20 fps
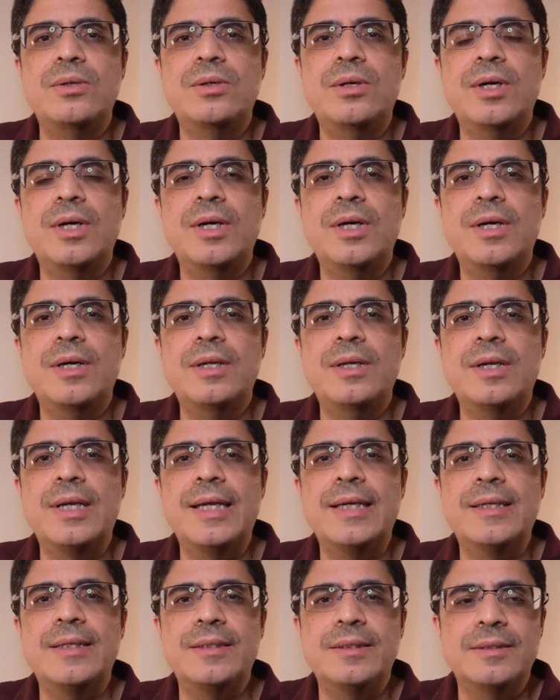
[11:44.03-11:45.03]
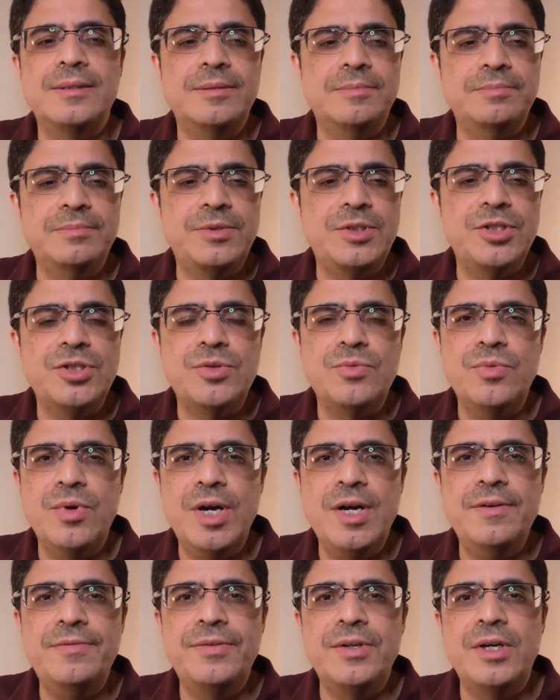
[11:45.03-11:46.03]
uh, like just
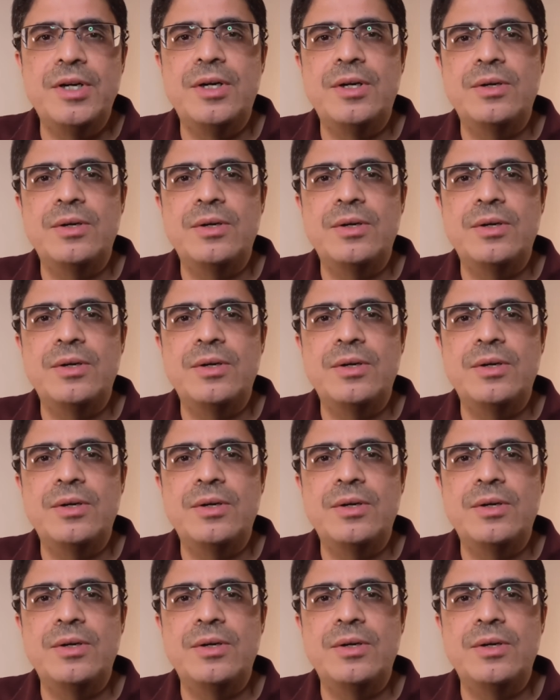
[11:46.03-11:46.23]
rough,